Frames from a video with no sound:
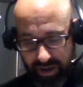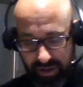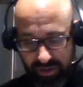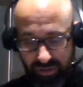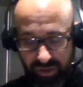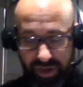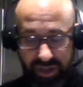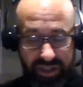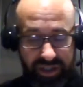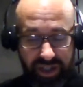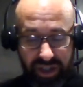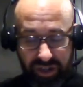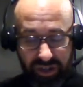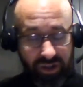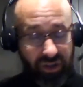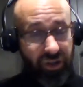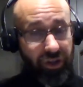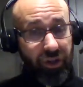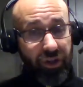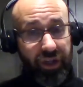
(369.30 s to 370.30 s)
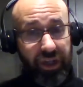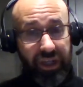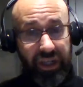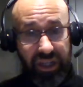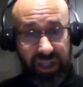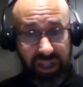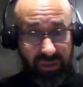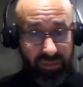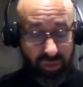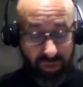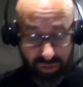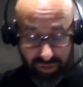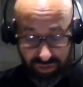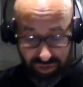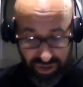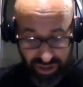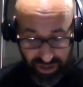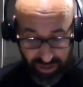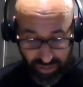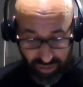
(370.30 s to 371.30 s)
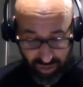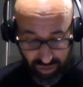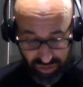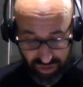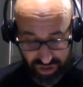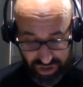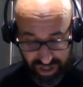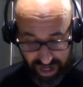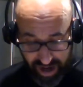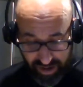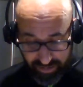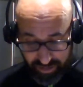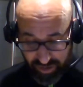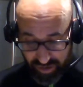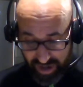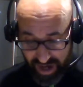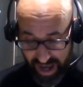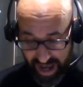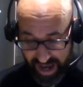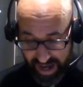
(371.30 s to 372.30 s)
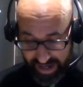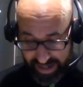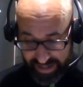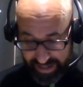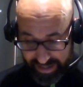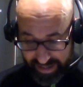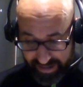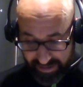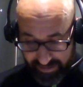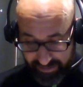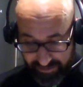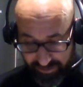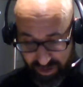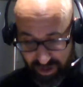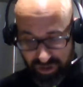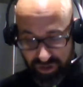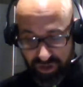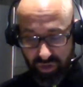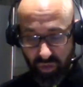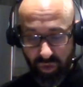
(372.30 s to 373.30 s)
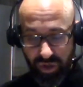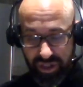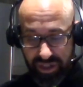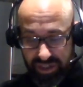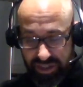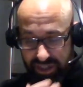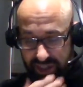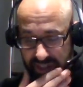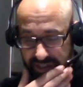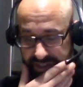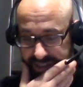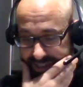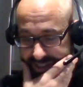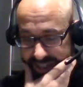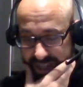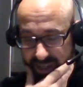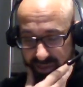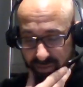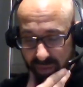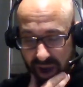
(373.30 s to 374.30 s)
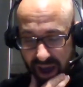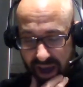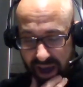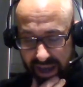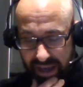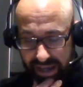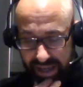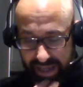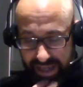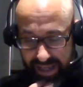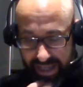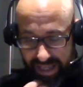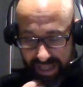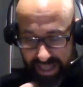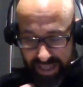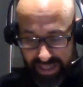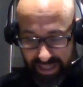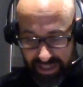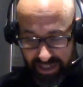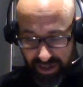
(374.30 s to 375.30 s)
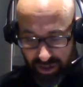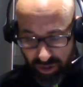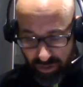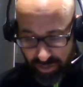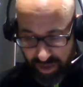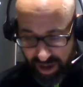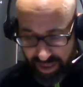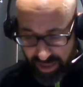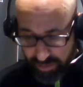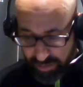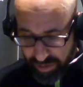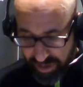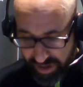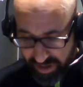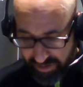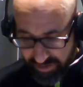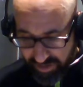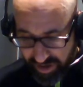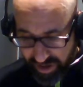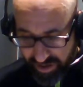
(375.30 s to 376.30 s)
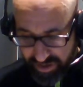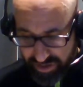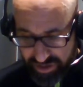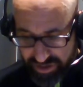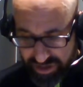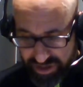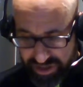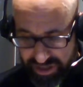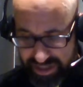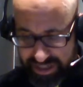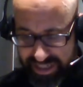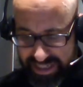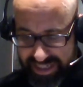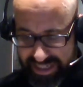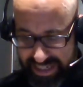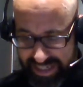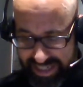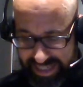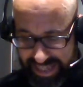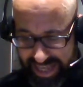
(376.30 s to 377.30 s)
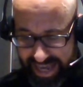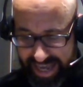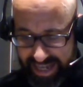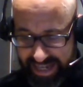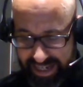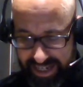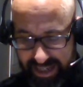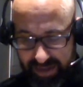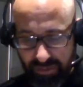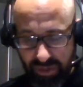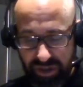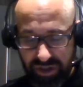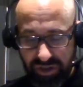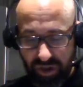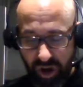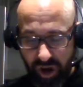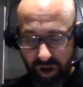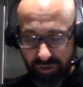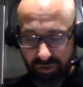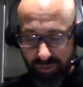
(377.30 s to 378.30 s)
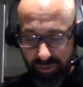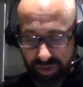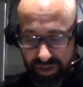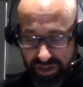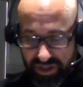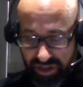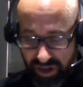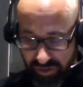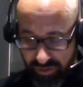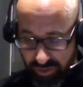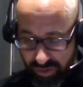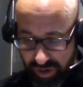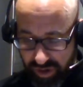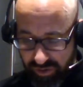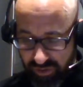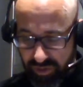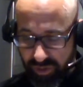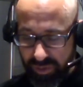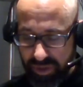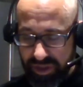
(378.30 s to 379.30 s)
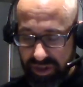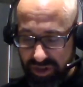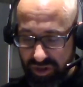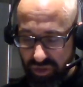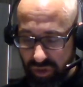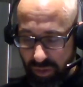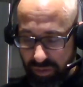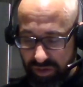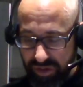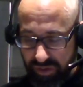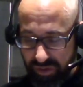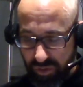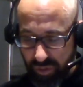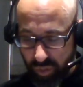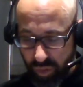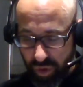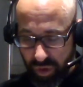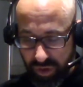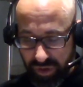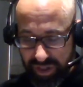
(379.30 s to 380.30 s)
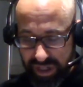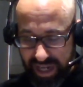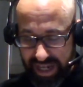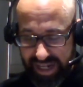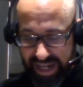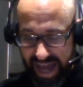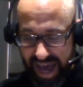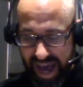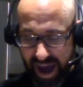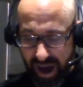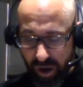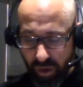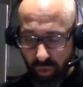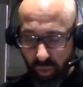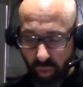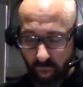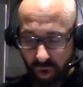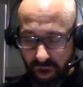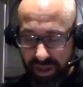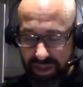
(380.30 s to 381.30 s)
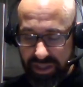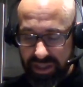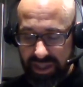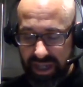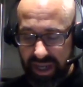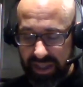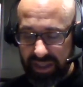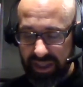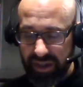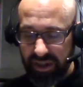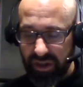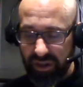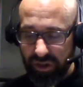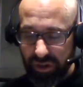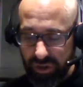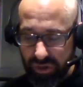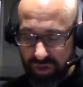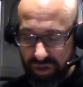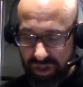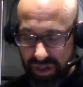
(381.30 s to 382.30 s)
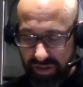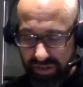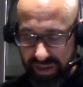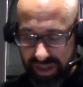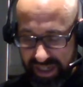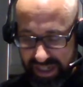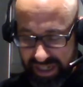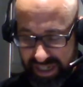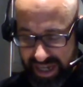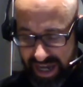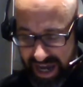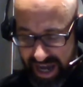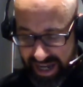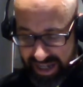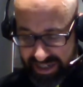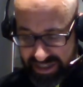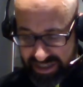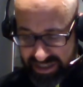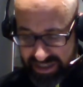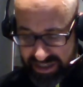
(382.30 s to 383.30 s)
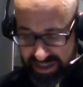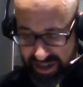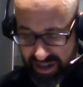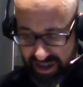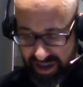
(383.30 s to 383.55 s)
If we continue to look in Hebrews, Hebrews chapter 9, verse 26, it says, By year by the blood of others, since then he must often be suffering from the disruption of the world, yet now, once at the conclusion of the eons,